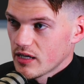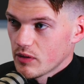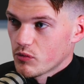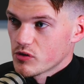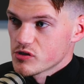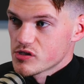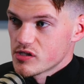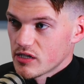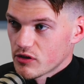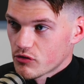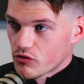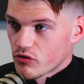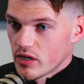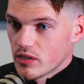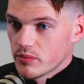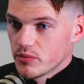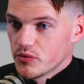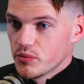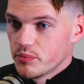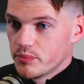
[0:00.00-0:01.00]
It wasn't
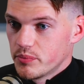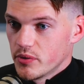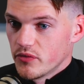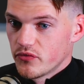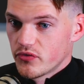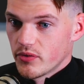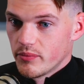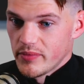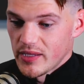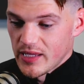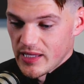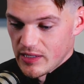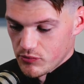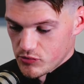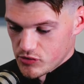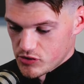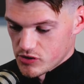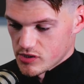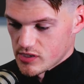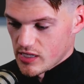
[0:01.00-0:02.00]
incredible. But for me, it
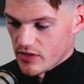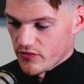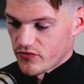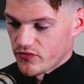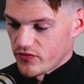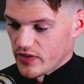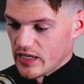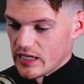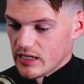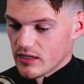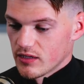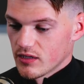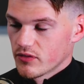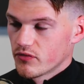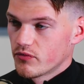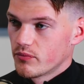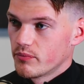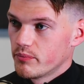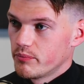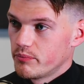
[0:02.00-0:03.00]
was just that feeling of